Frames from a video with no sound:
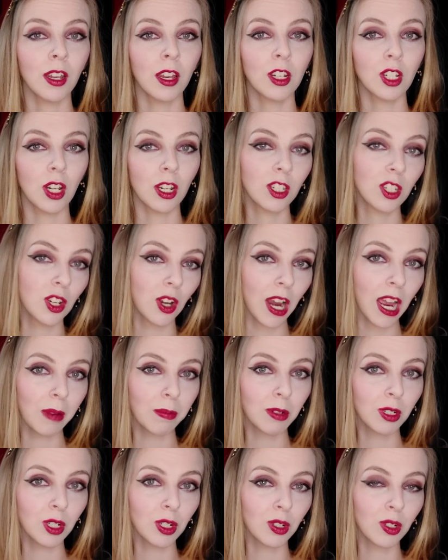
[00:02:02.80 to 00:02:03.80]
to adjust your
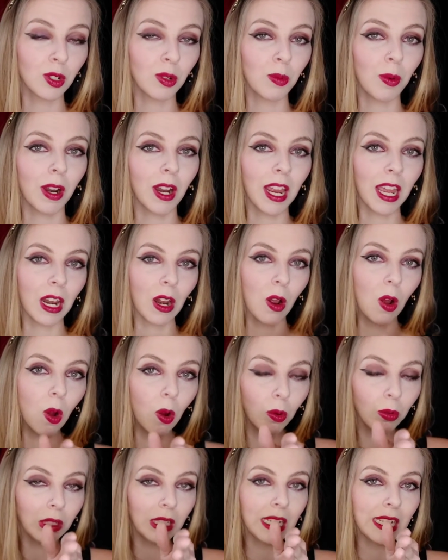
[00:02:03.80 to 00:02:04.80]
aperture to where it
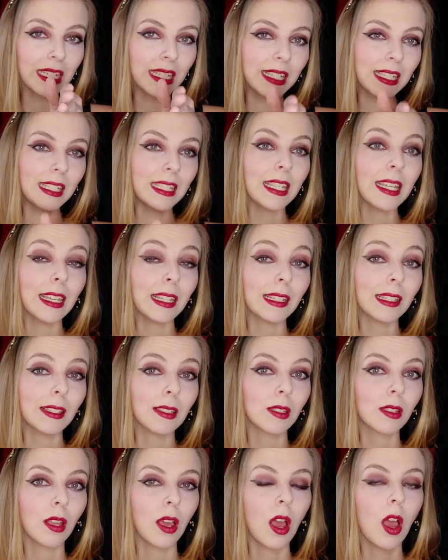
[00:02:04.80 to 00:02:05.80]
only
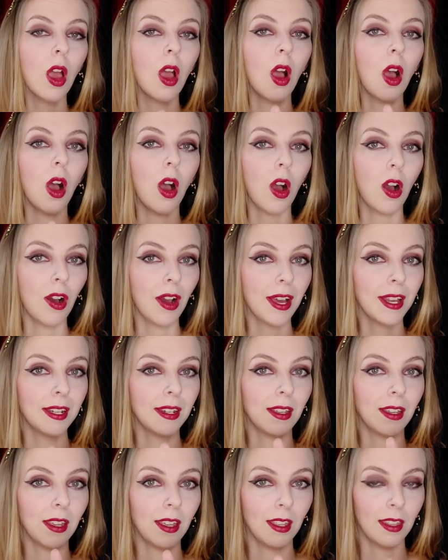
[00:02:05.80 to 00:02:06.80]
sits
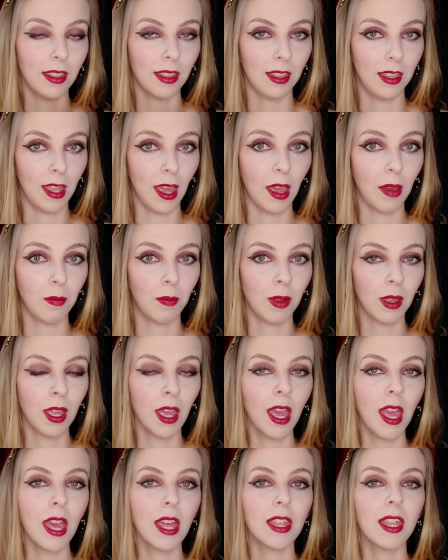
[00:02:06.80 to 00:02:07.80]
on them.
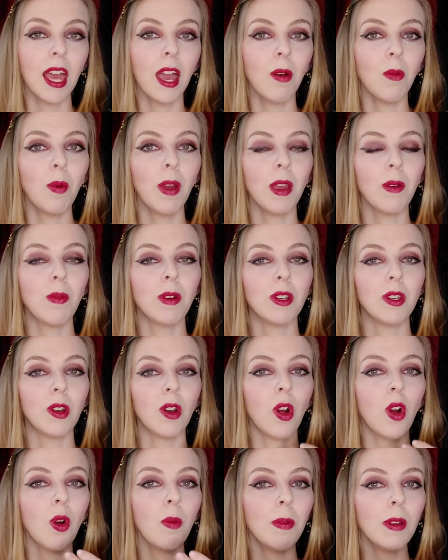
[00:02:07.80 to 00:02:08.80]
That way, when
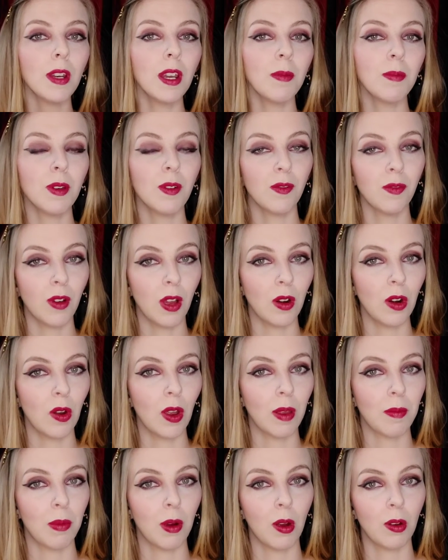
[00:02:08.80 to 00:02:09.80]
you're opening up your photo
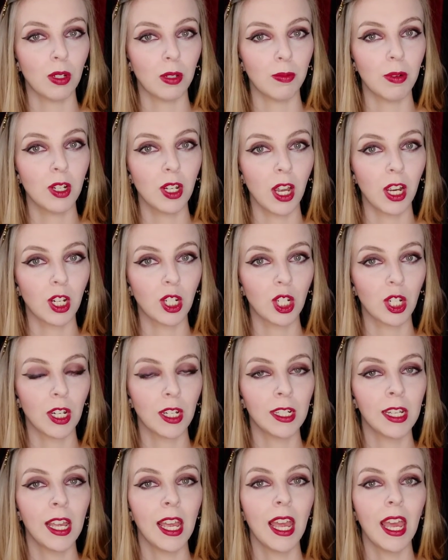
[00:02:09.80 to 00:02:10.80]
in
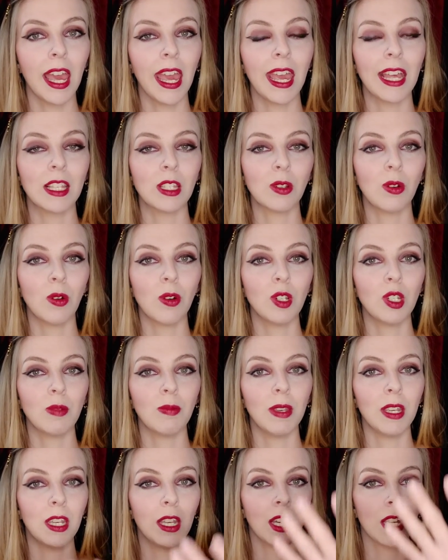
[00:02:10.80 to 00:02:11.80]
post-production, it's going to
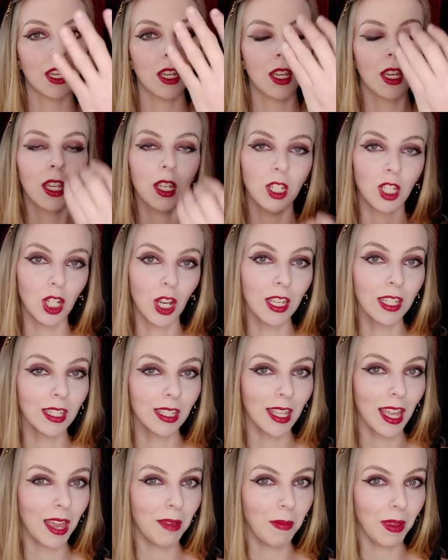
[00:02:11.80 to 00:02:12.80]
be
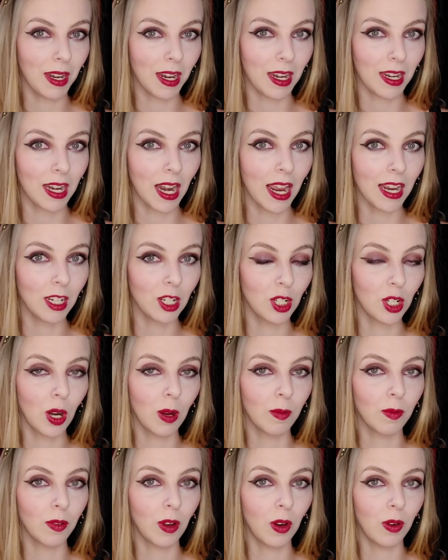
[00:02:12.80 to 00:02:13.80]
just them and a nice
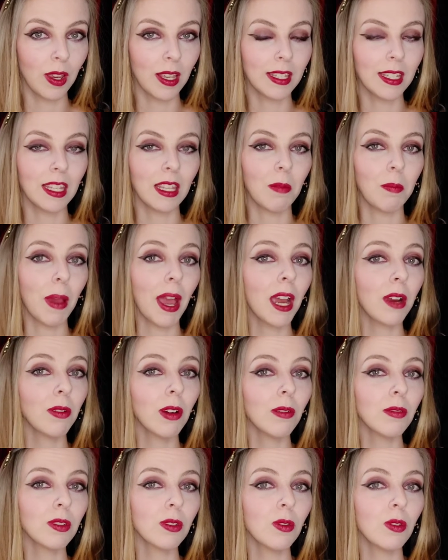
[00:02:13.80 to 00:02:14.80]
sharp focus, and the
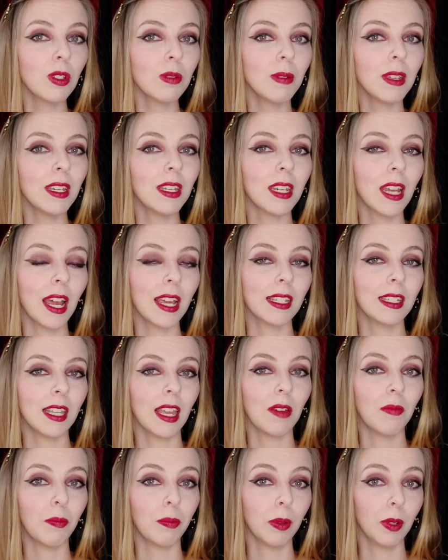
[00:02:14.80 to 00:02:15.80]
background is going to be nice
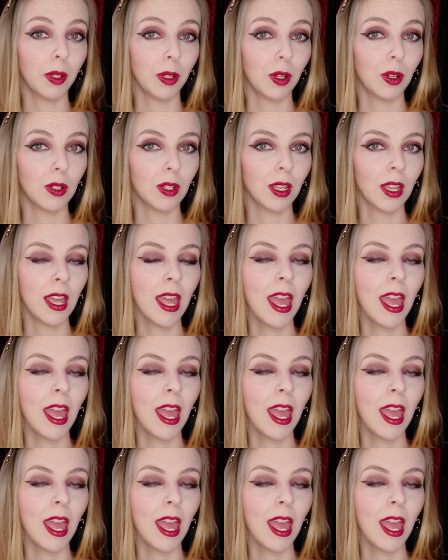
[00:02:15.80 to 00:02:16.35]
and blurred.